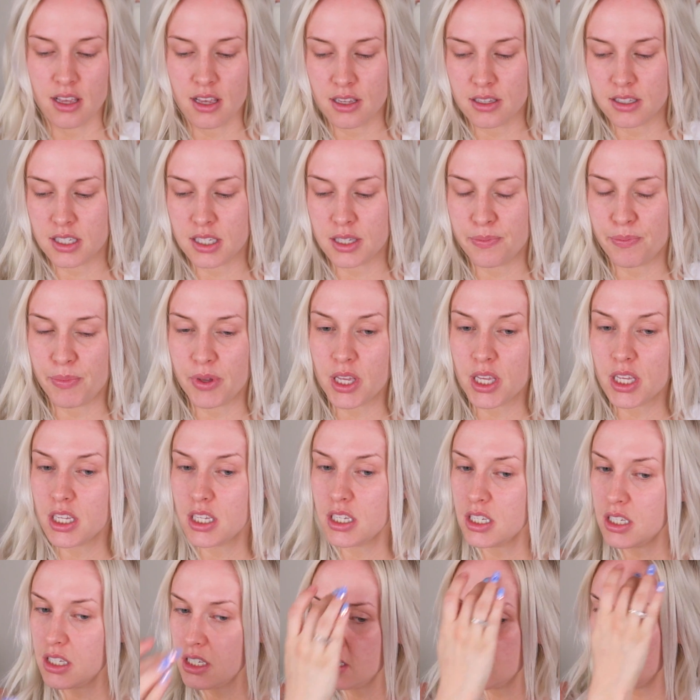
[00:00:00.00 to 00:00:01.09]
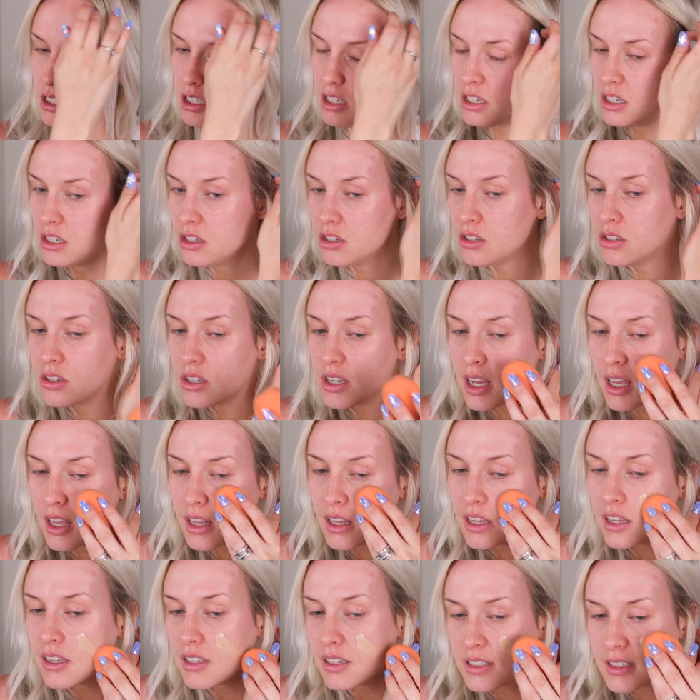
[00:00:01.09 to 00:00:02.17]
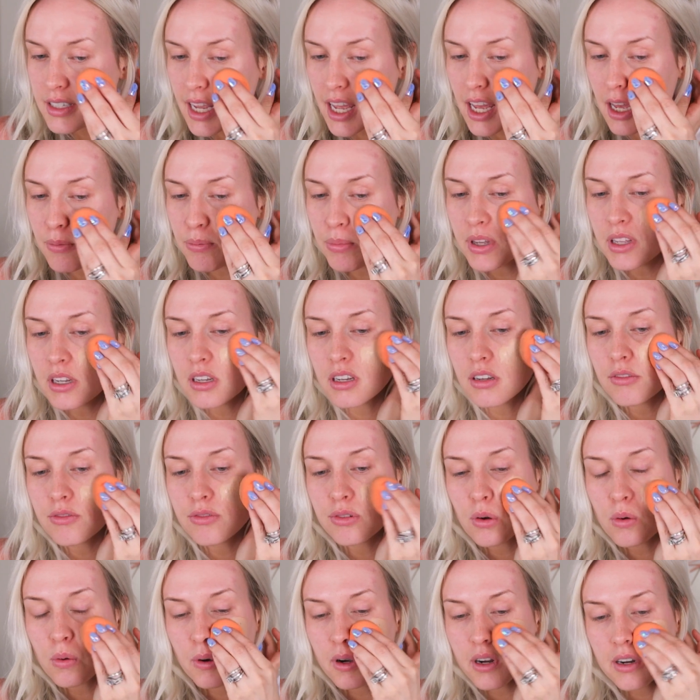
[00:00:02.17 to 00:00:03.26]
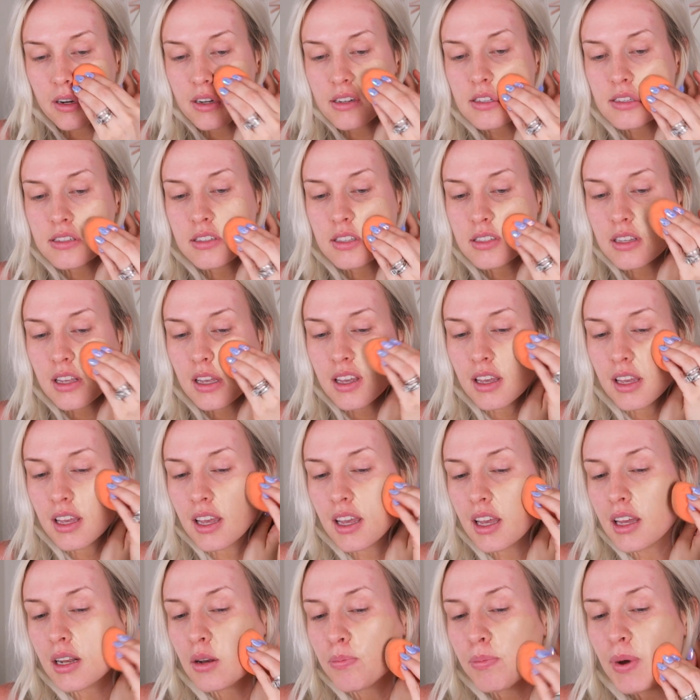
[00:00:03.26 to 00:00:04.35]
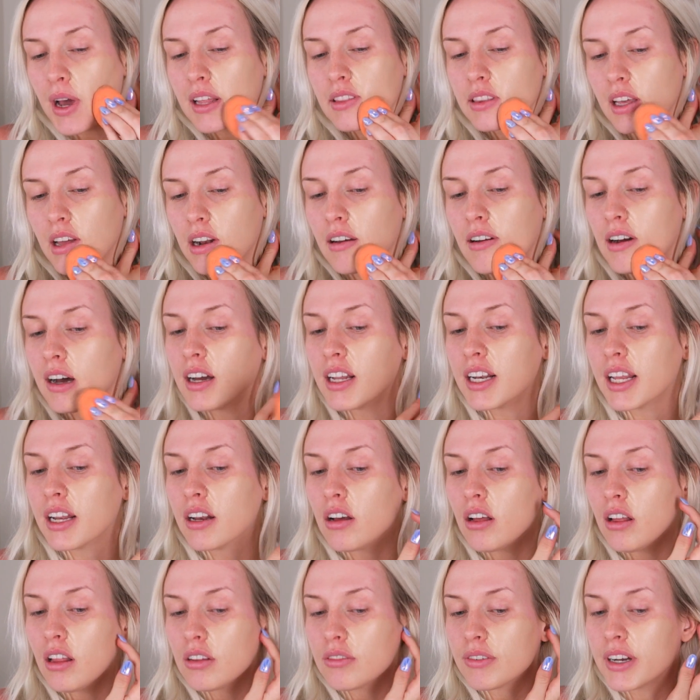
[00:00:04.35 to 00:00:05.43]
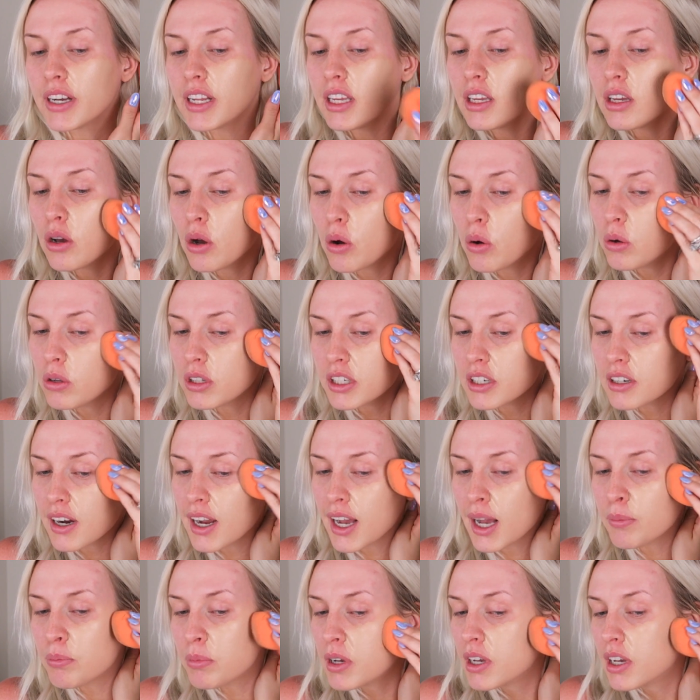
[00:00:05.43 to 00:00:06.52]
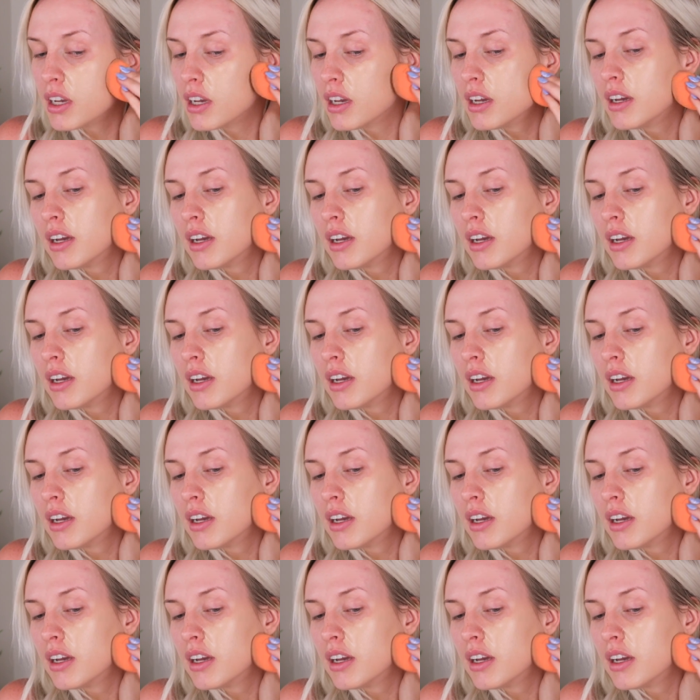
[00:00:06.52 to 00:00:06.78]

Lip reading: sponge, dampened of course, and pat that on, and already, holy crap,